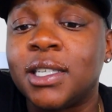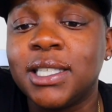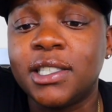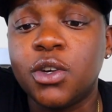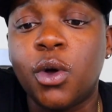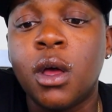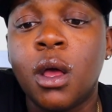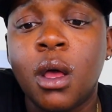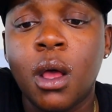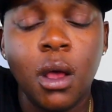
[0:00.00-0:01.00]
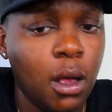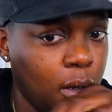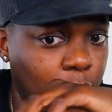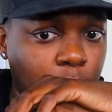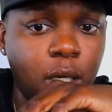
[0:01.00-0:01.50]
Yes, I do.
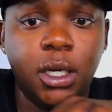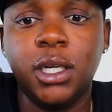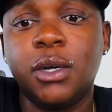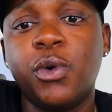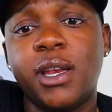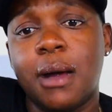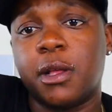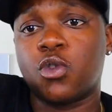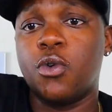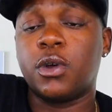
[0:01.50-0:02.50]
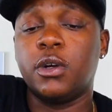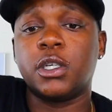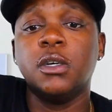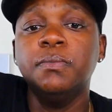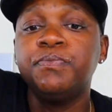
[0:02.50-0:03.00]
It went down my throat, cuz.